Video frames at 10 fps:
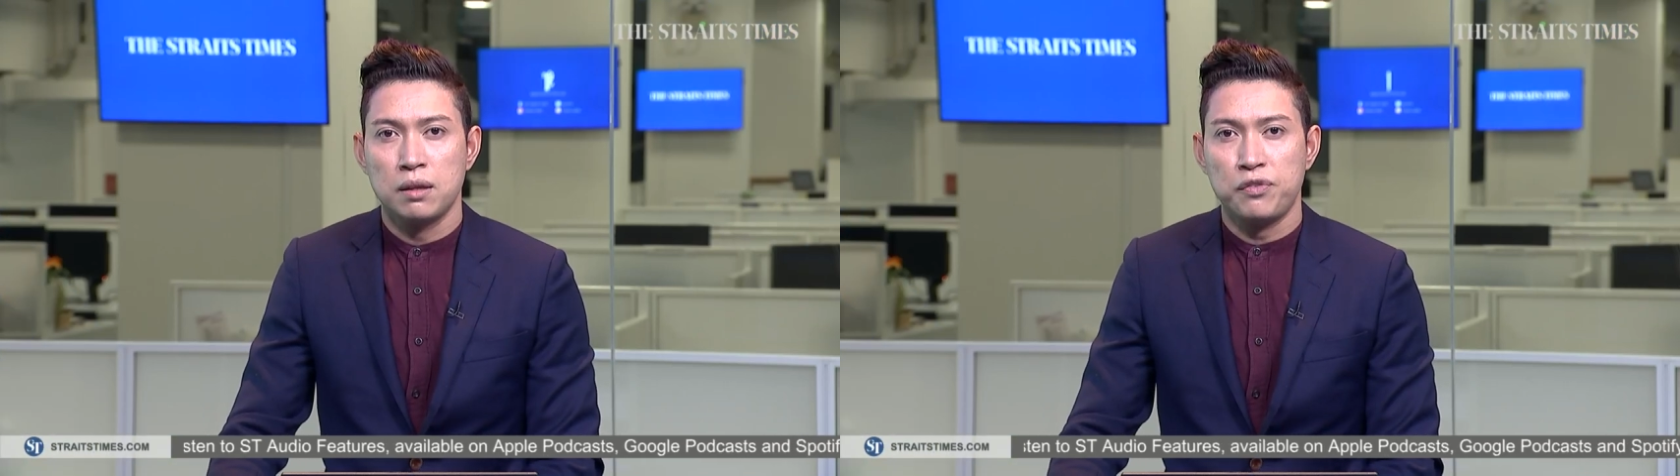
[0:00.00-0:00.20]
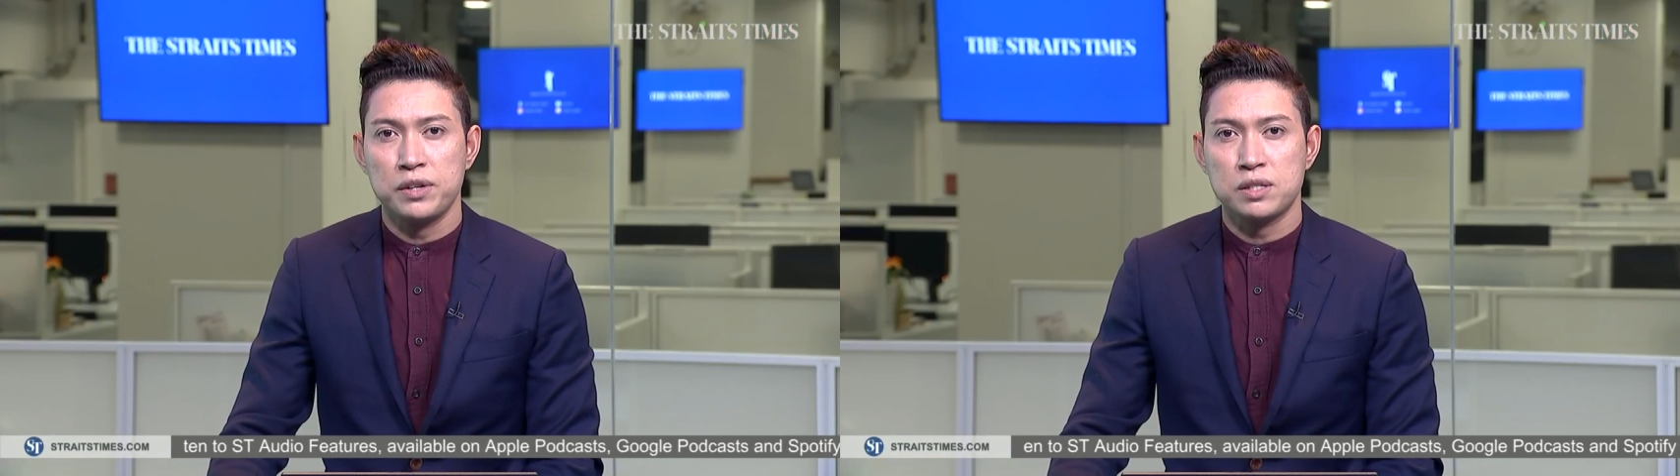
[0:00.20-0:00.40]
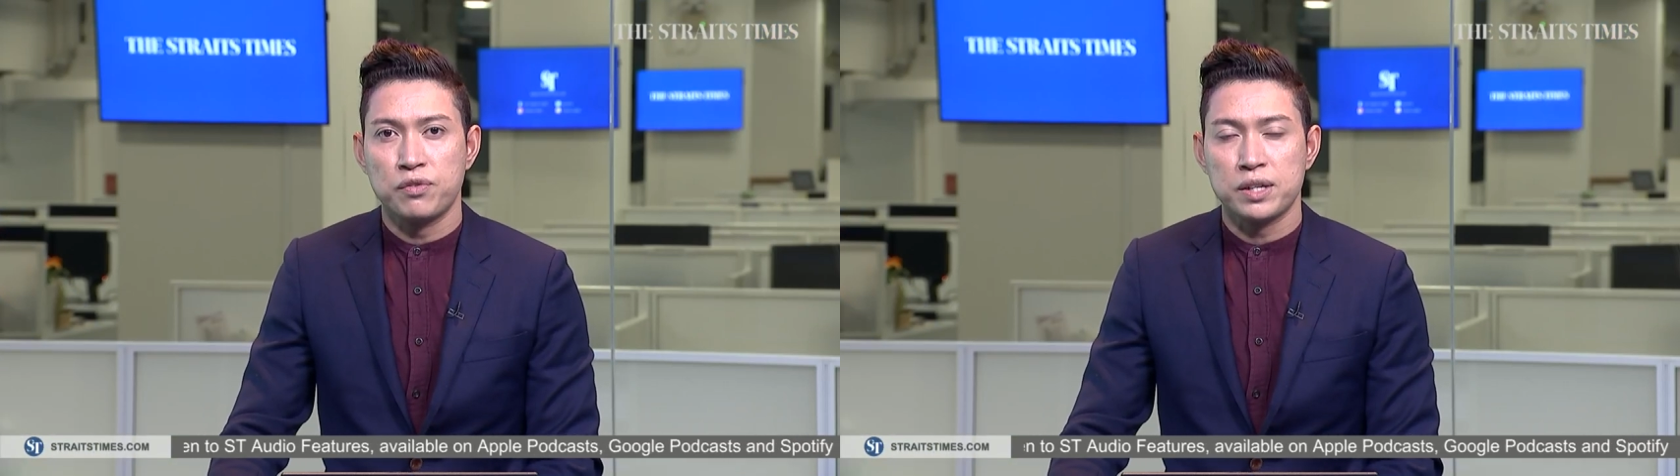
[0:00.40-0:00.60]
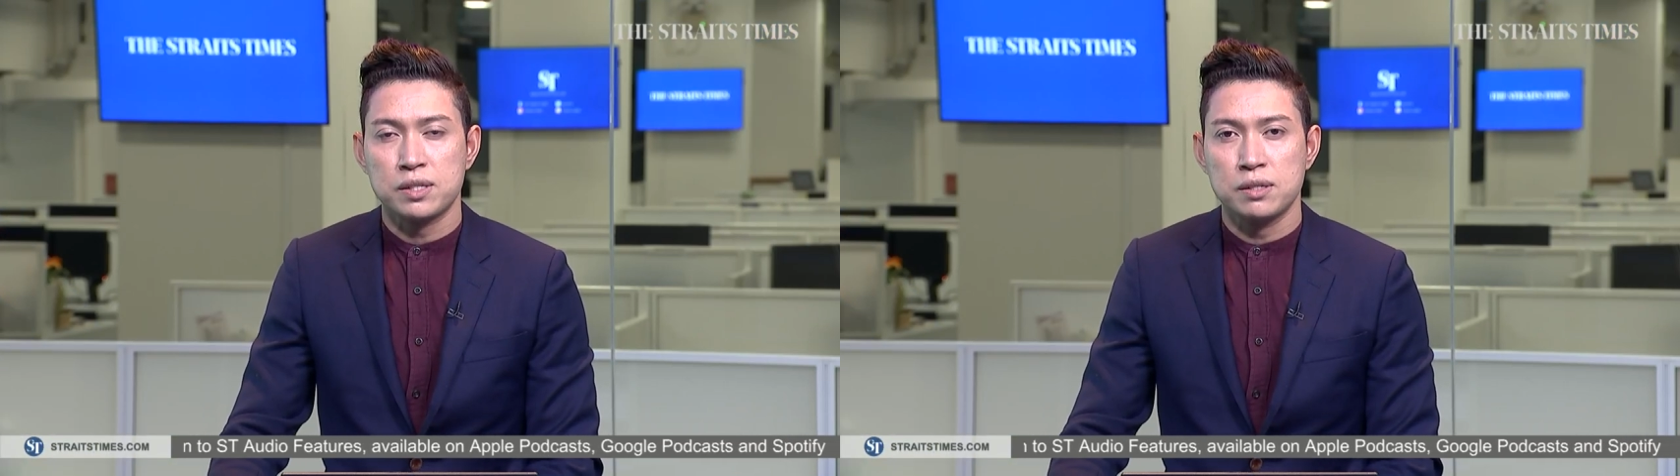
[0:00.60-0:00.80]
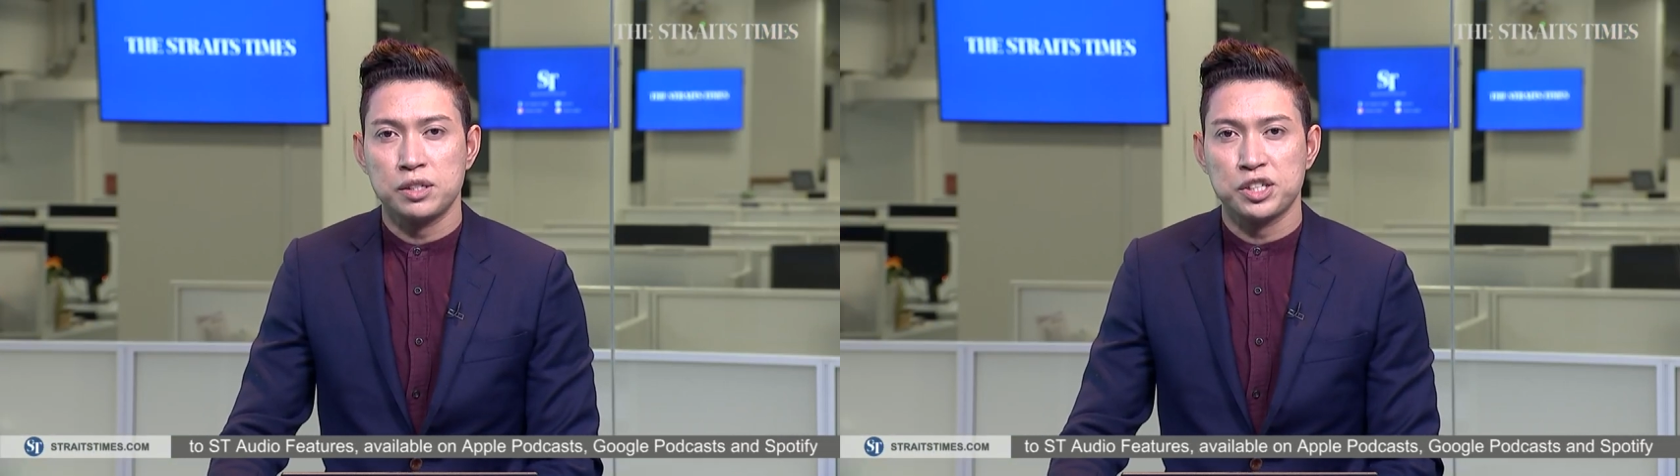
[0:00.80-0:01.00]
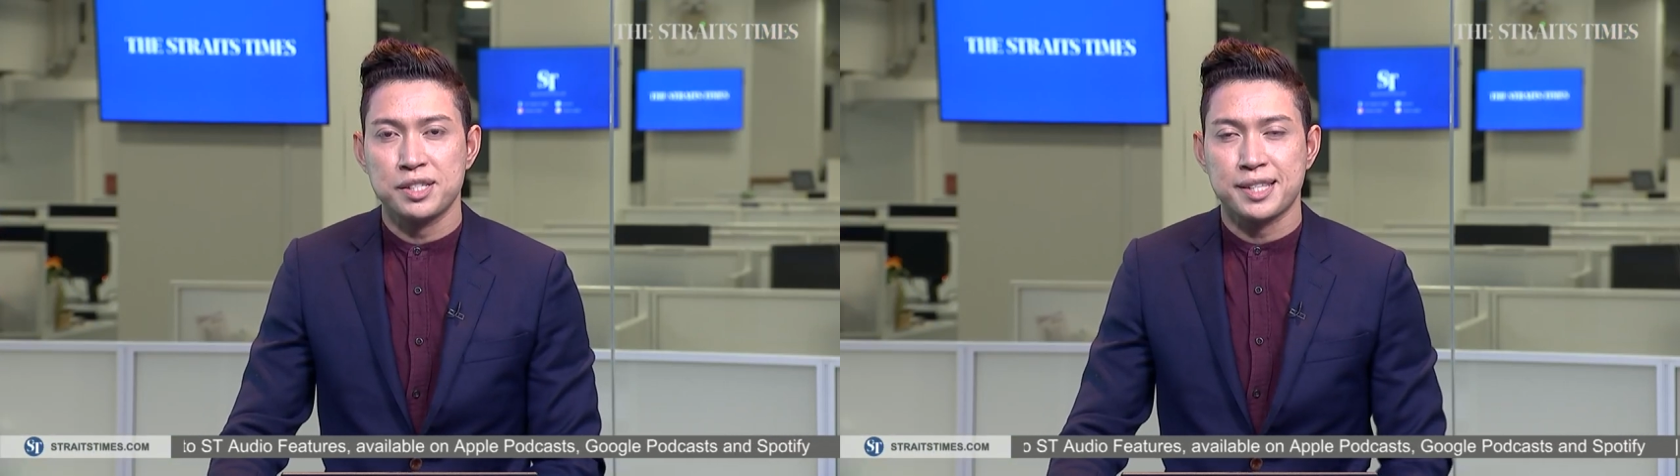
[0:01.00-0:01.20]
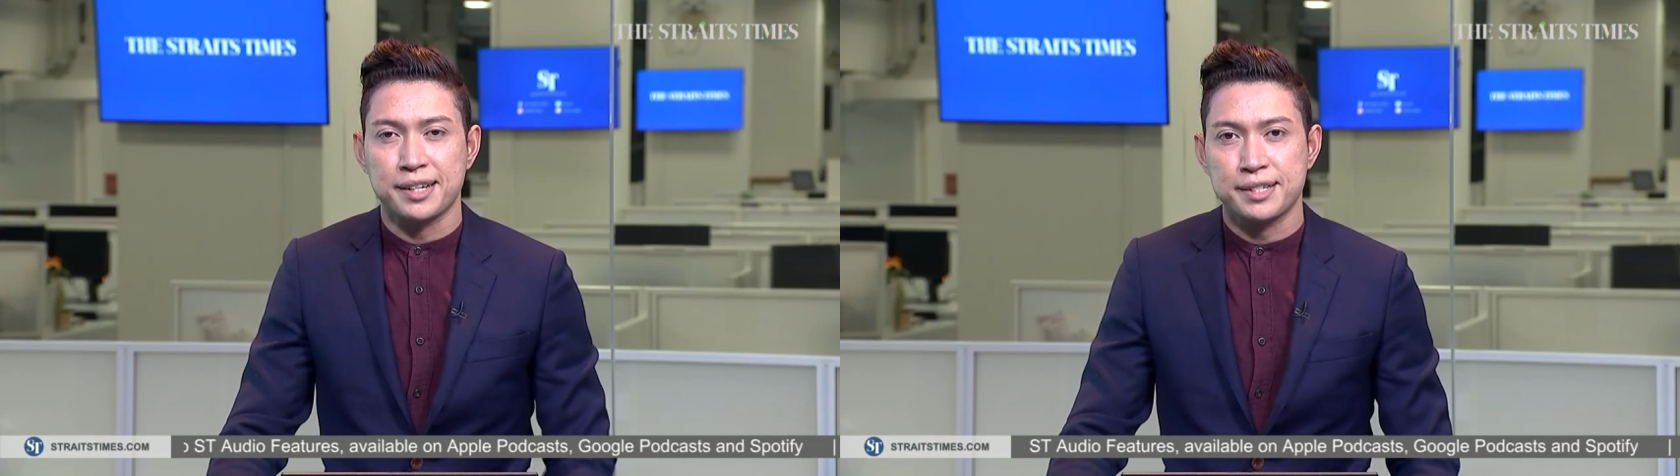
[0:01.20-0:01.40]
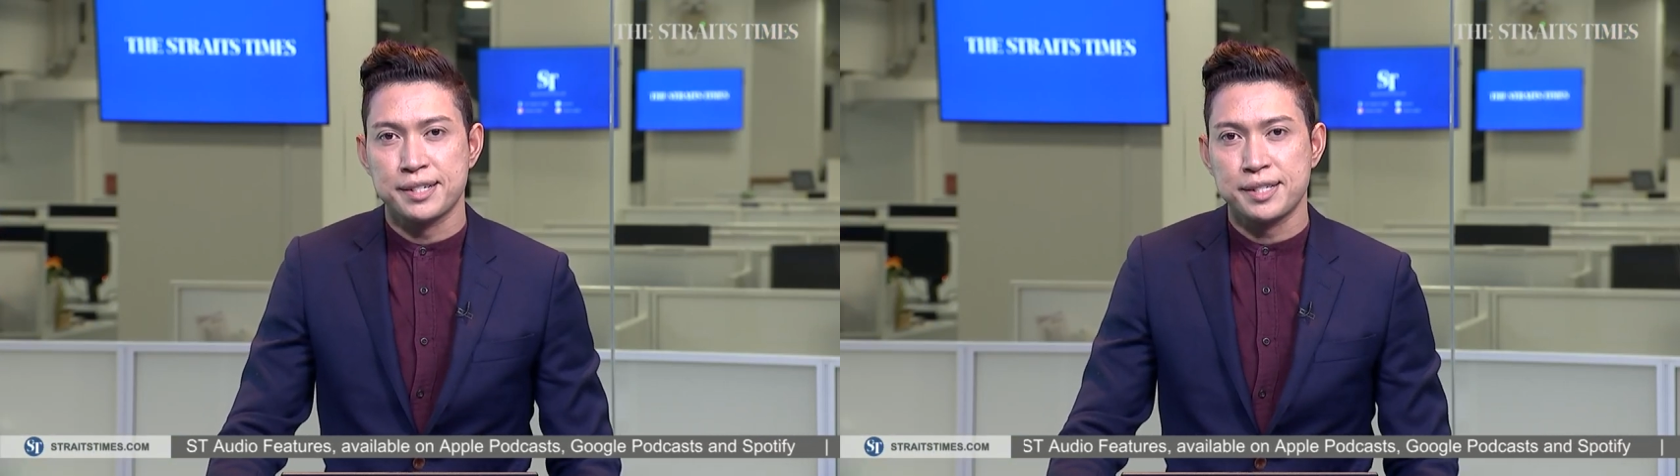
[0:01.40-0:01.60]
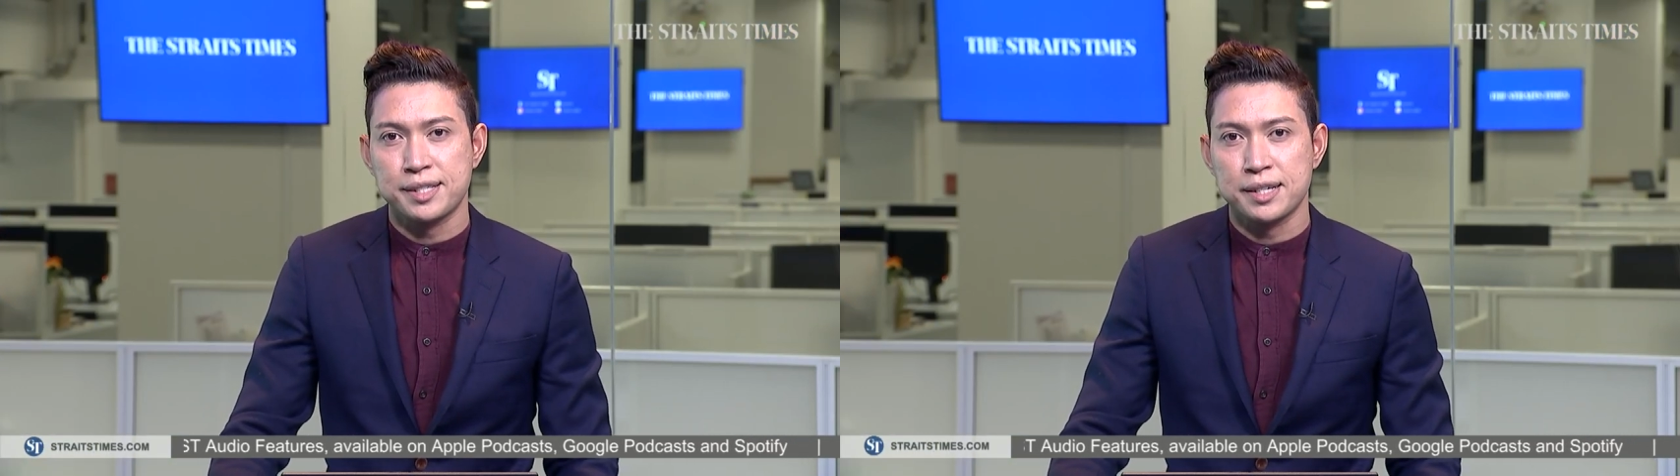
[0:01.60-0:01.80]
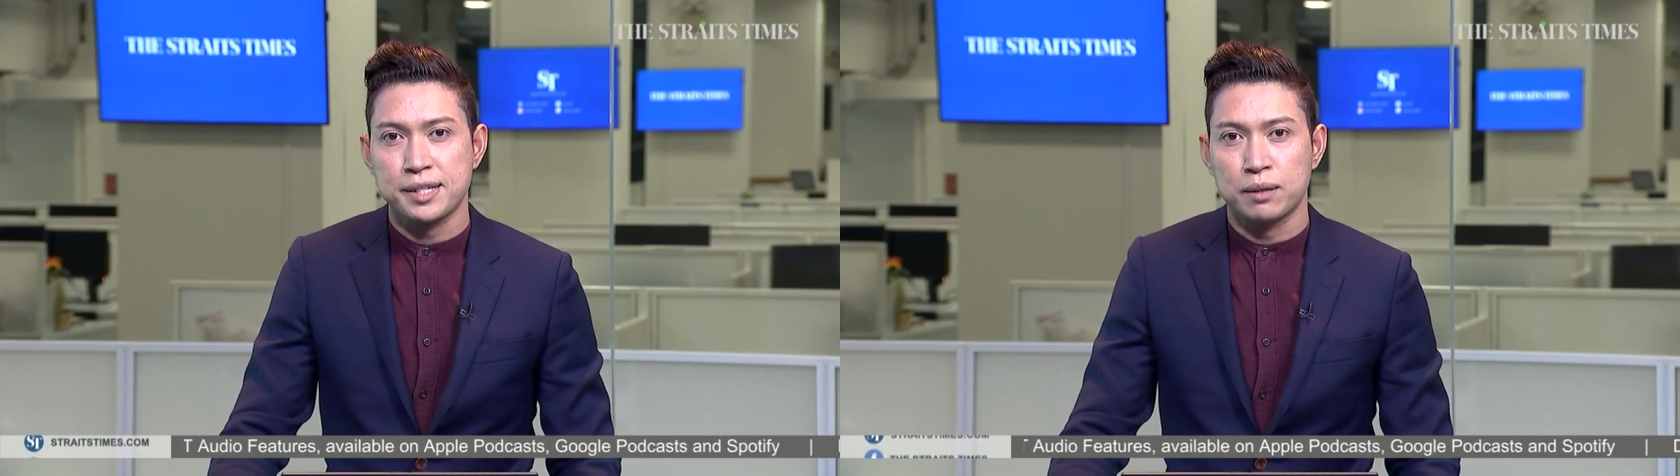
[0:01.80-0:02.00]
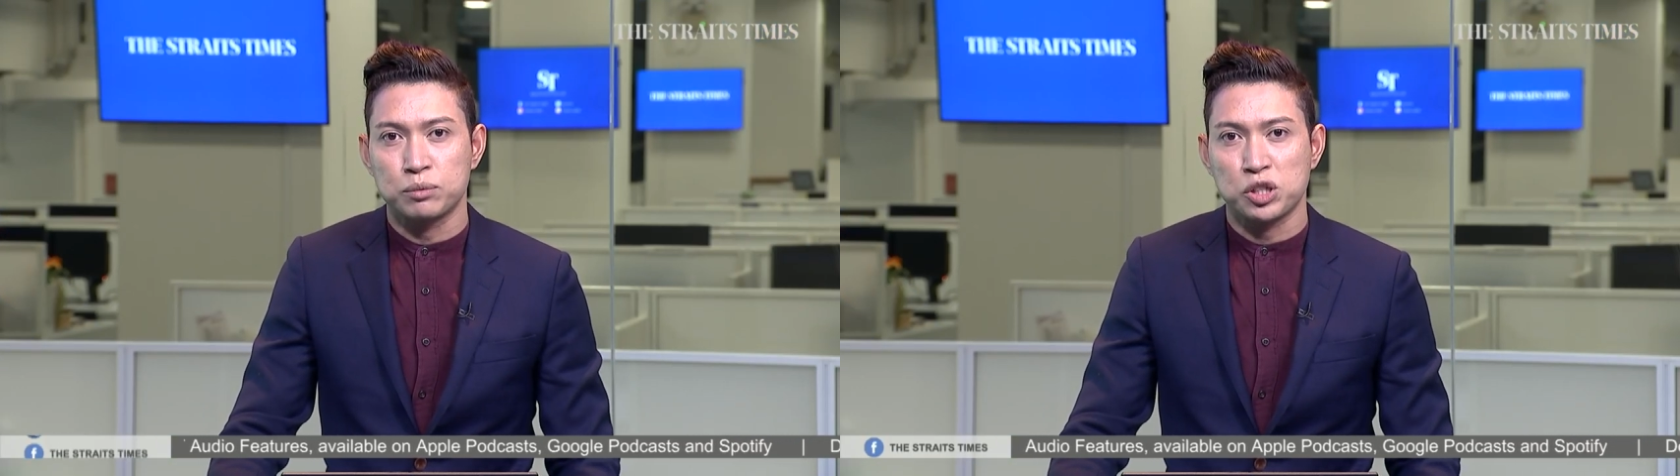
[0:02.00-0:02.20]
The first vaccination center set up